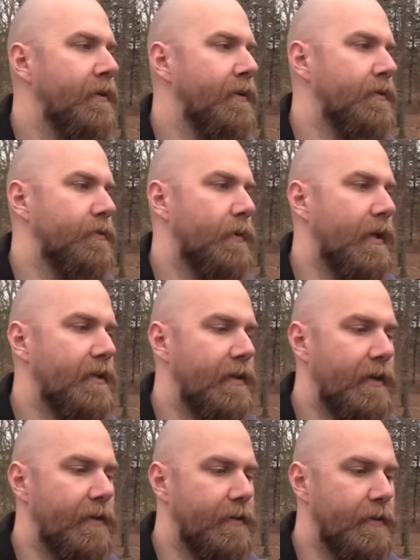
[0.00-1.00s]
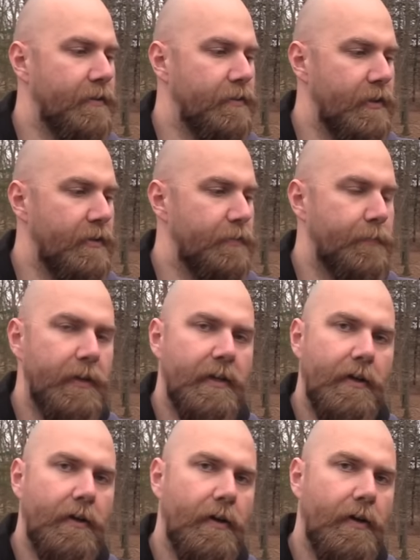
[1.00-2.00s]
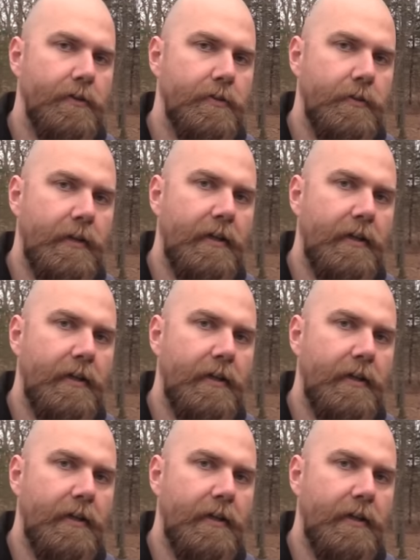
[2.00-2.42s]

is why that exists, but they are also